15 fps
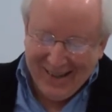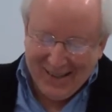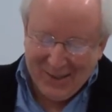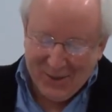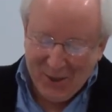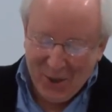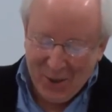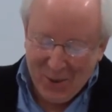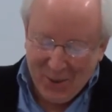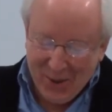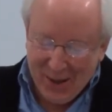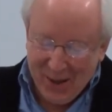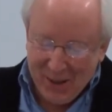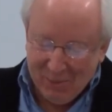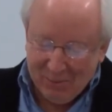So,
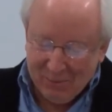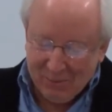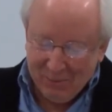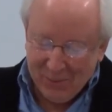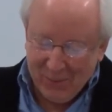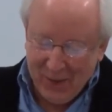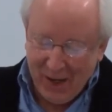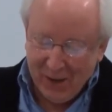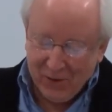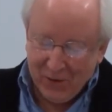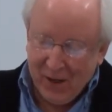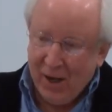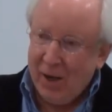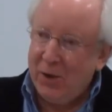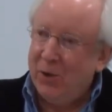um, as
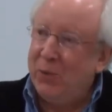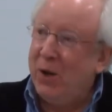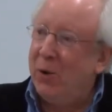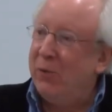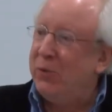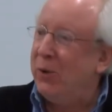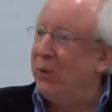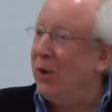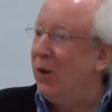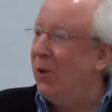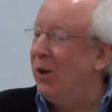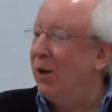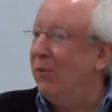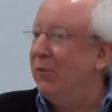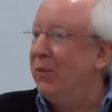I don't know if you
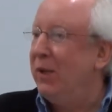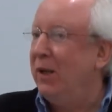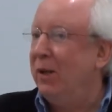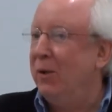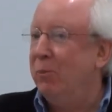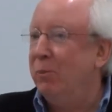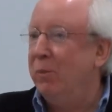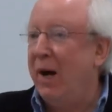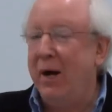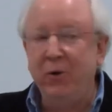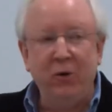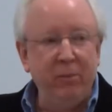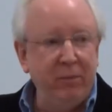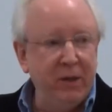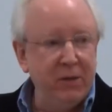know of the
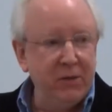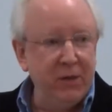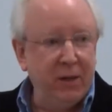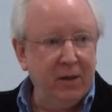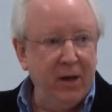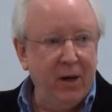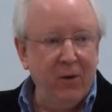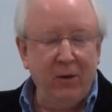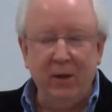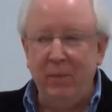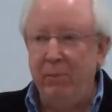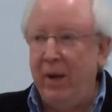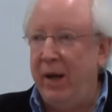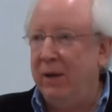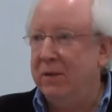modern mystic
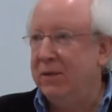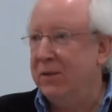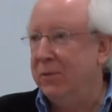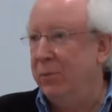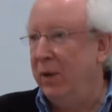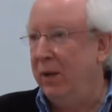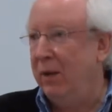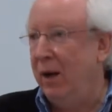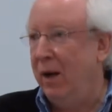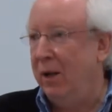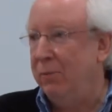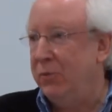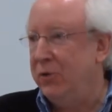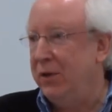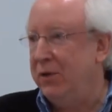Carolyn Mace, but
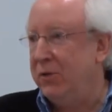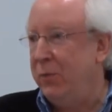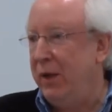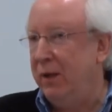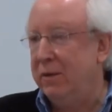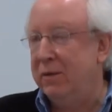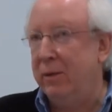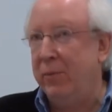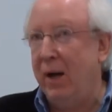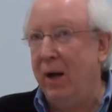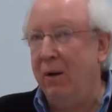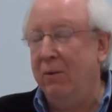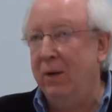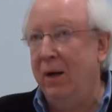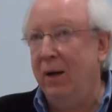um, she speaks
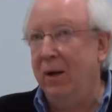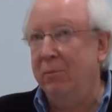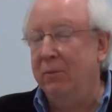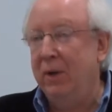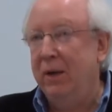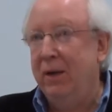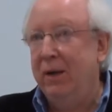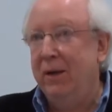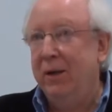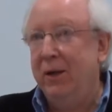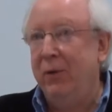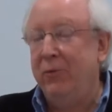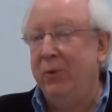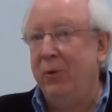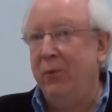about um,
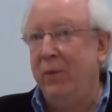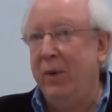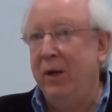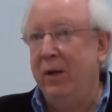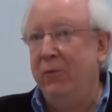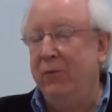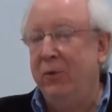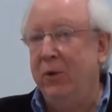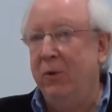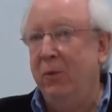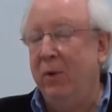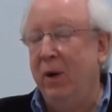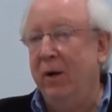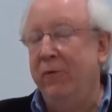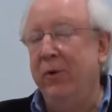if, you, if,
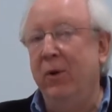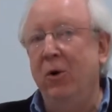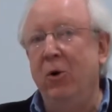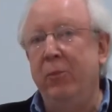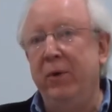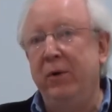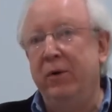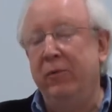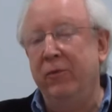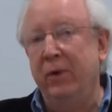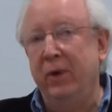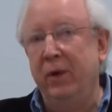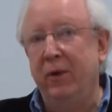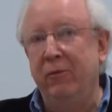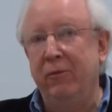you, if you're open to
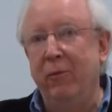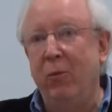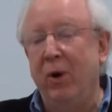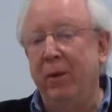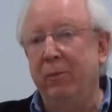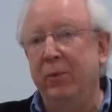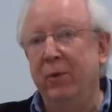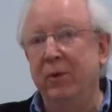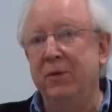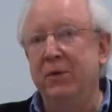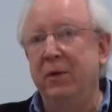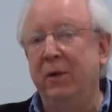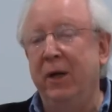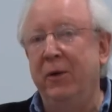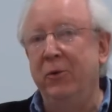forgive one
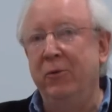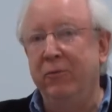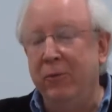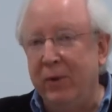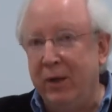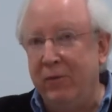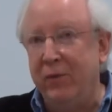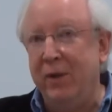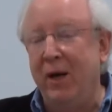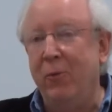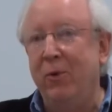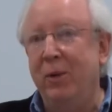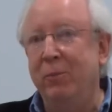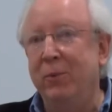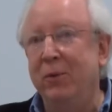person and you've forgiven that
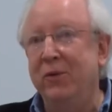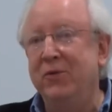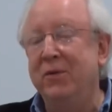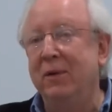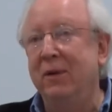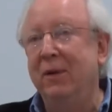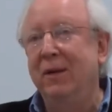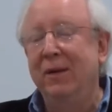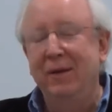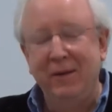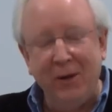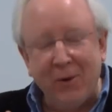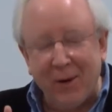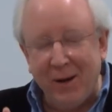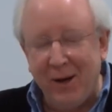one person,
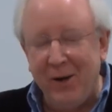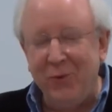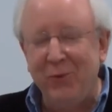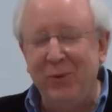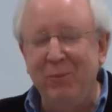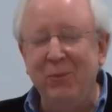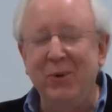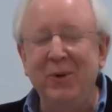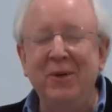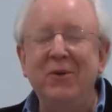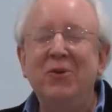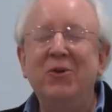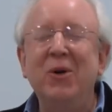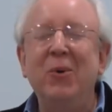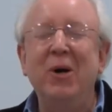there are a hundred more
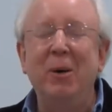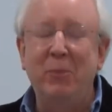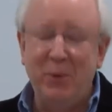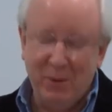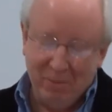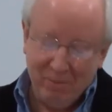that show up.